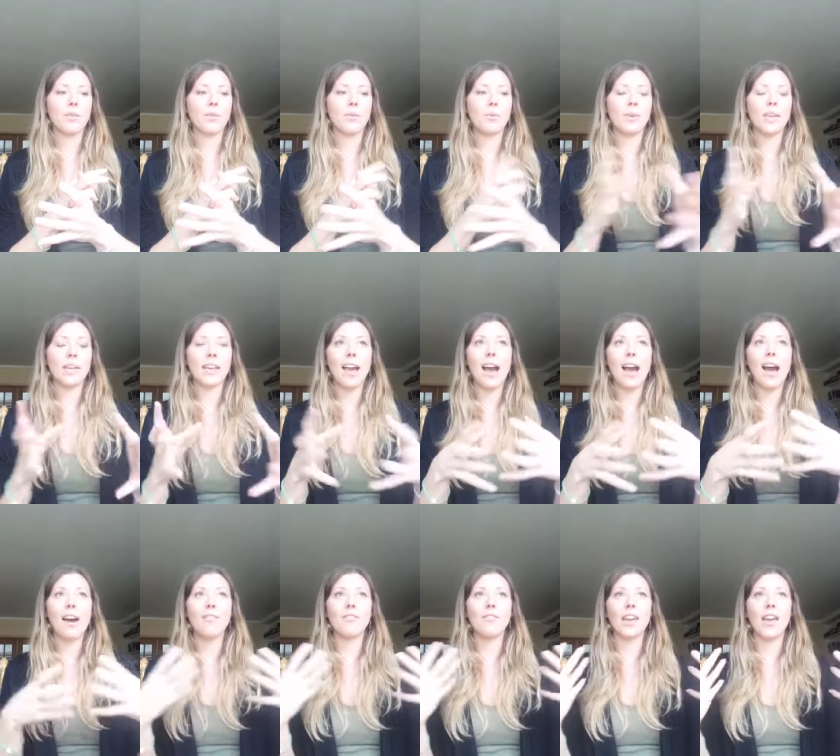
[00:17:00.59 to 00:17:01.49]
we
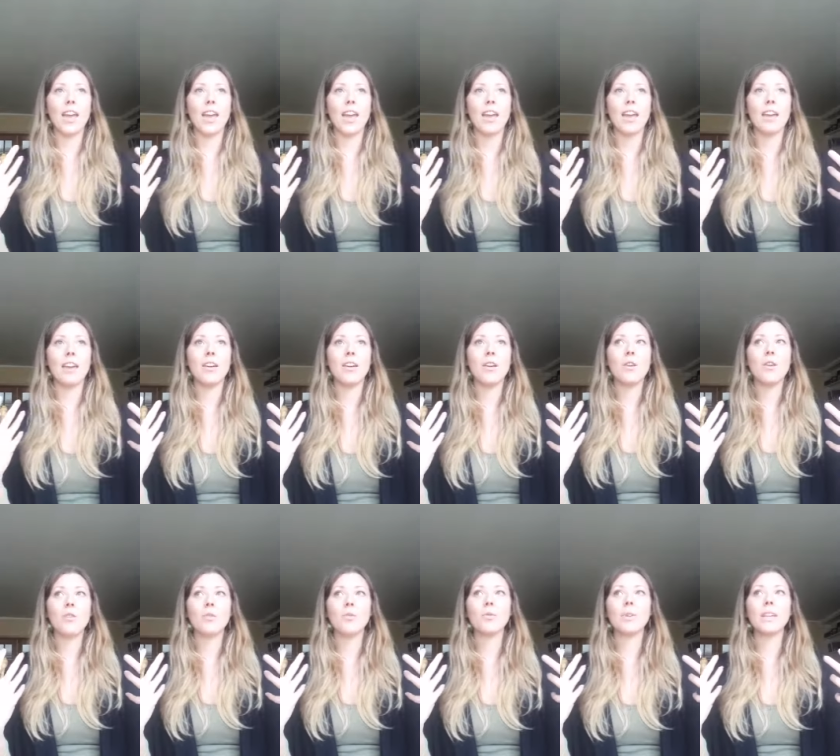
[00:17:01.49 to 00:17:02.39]
have a
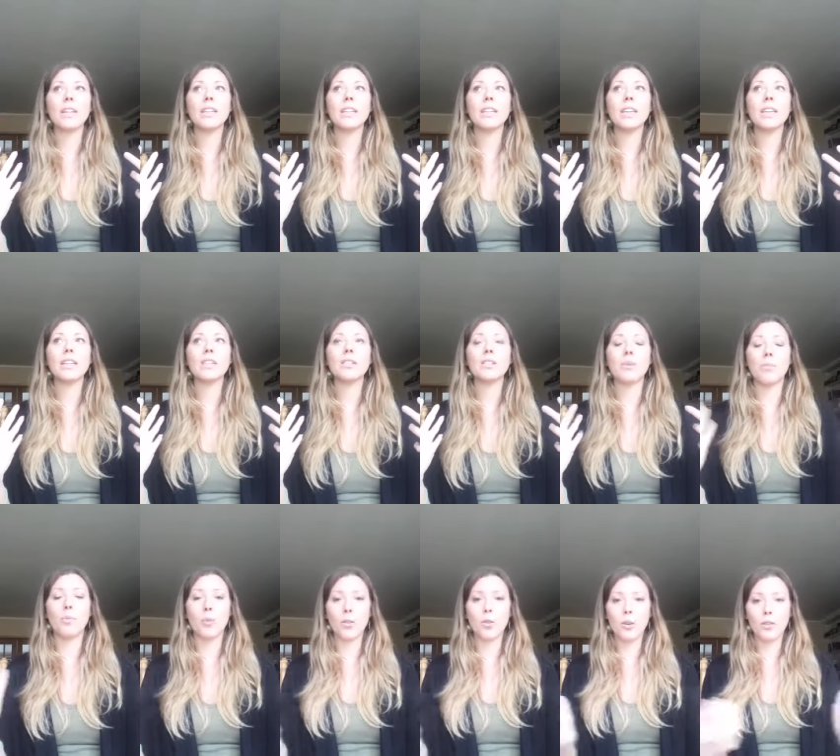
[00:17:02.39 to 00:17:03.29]
really
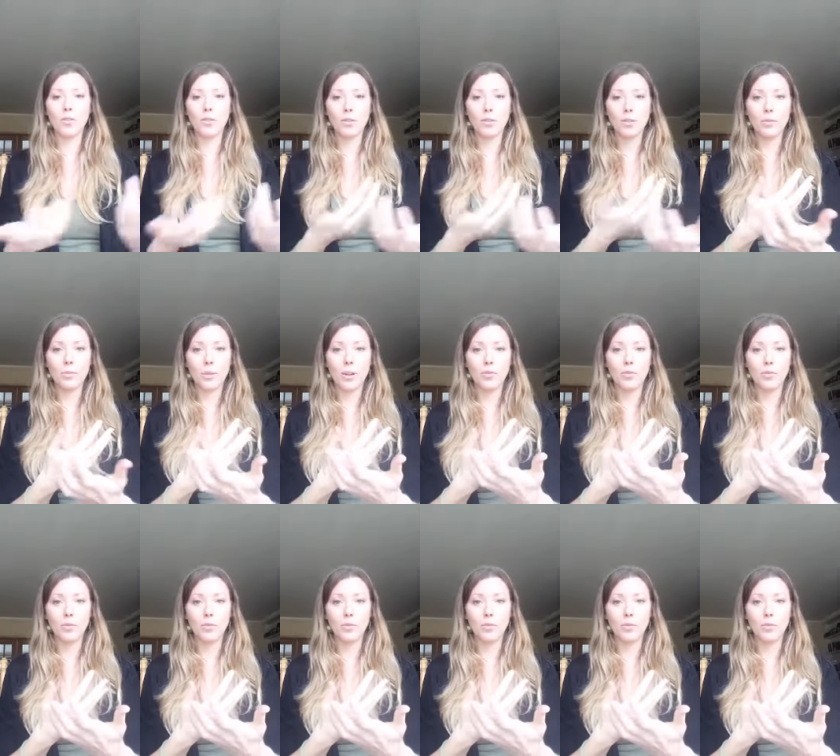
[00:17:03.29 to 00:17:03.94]
supportive group of,